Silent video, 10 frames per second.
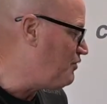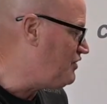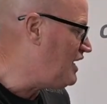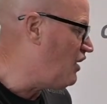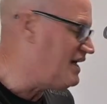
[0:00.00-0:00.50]
With
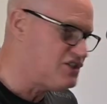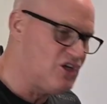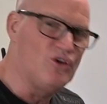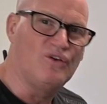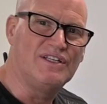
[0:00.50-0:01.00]

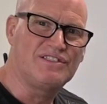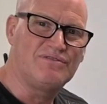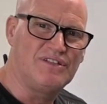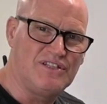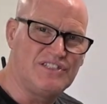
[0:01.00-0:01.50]

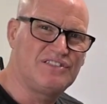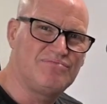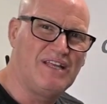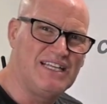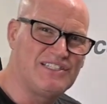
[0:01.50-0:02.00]
Di2,
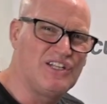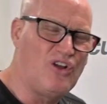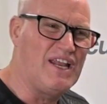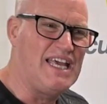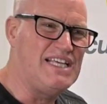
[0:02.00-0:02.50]
it's a
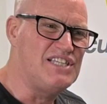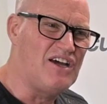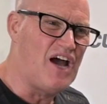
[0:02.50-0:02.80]
lot easier.